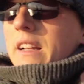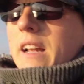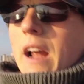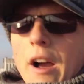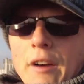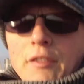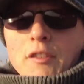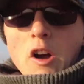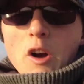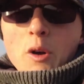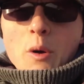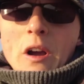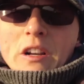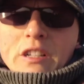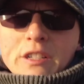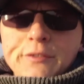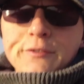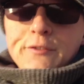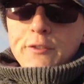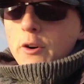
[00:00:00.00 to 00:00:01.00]
Now I've got a
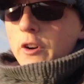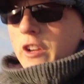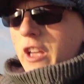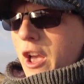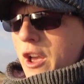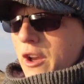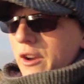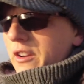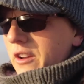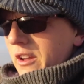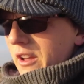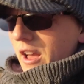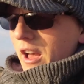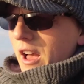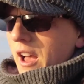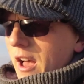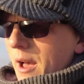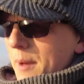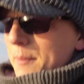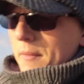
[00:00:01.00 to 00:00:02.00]
question for you.
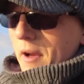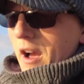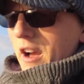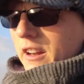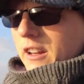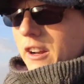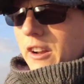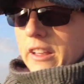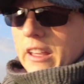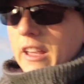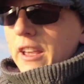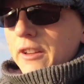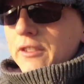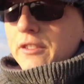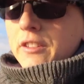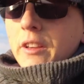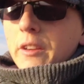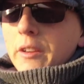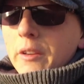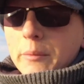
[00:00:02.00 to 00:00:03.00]
I'd like you
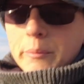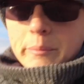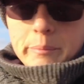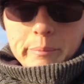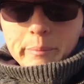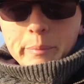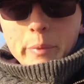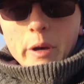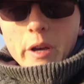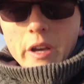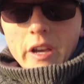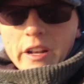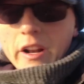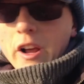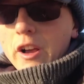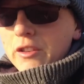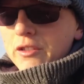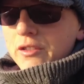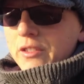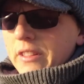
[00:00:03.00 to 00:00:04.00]
to put an
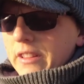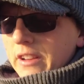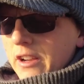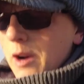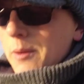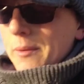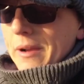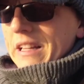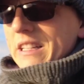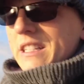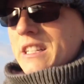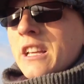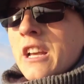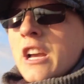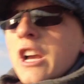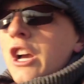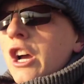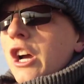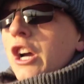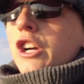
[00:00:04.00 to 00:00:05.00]
answer in the comments.
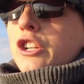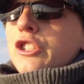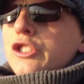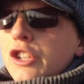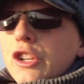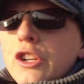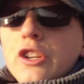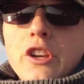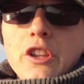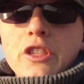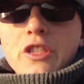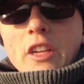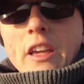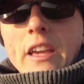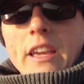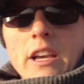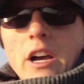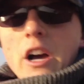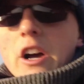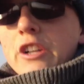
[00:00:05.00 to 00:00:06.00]
Do you
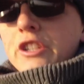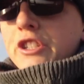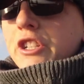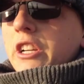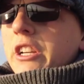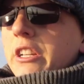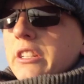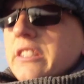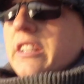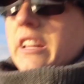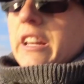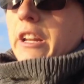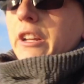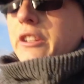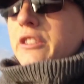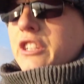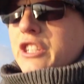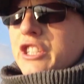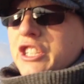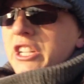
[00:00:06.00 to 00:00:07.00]
think I should continue
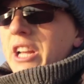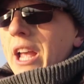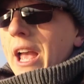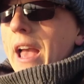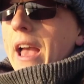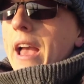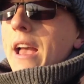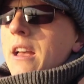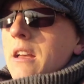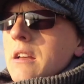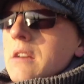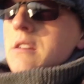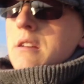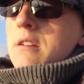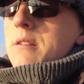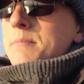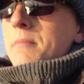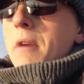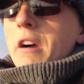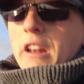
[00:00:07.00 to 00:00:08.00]
to share
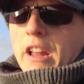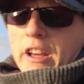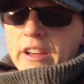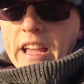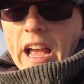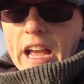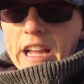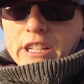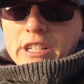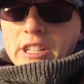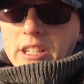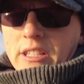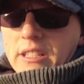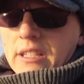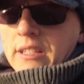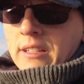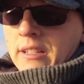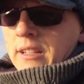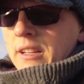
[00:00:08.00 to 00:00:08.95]
my locations?